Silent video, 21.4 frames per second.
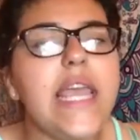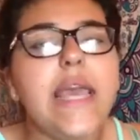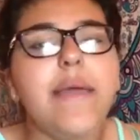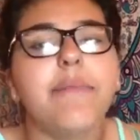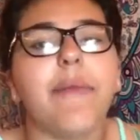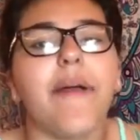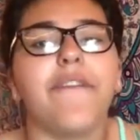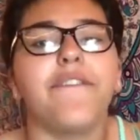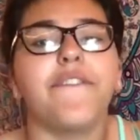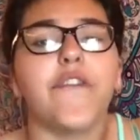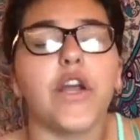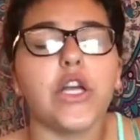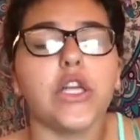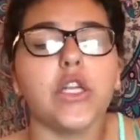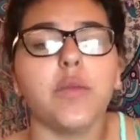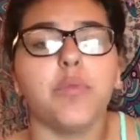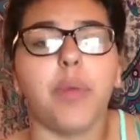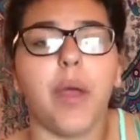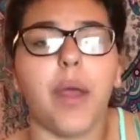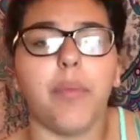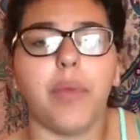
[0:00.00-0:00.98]
My
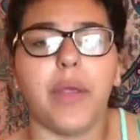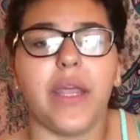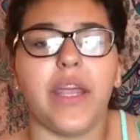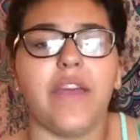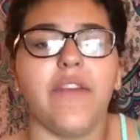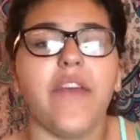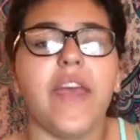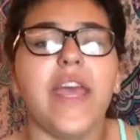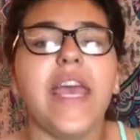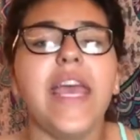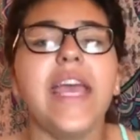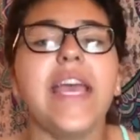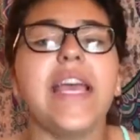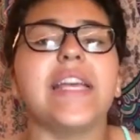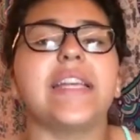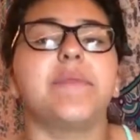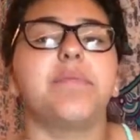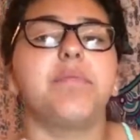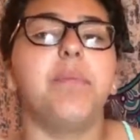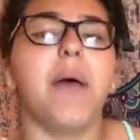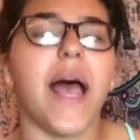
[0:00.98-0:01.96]
first pet peeve
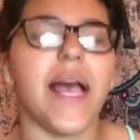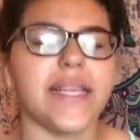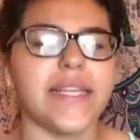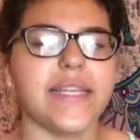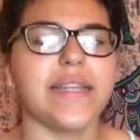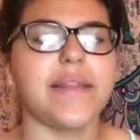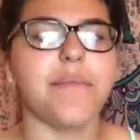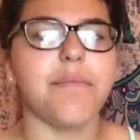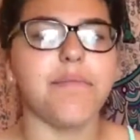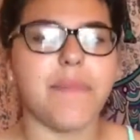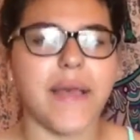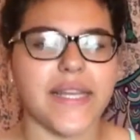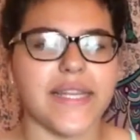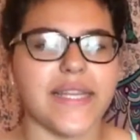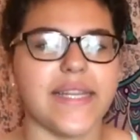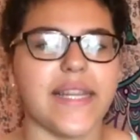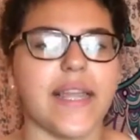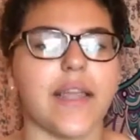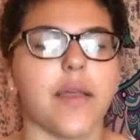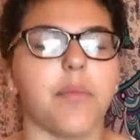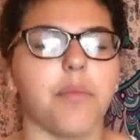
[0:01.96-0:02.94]
is
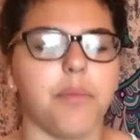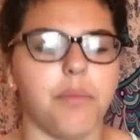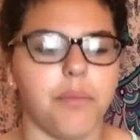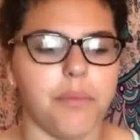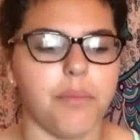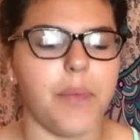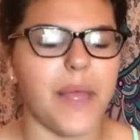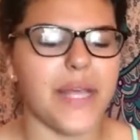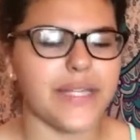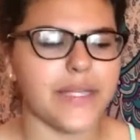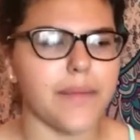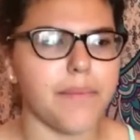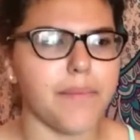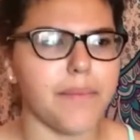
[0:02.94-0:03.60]
pessimistic. I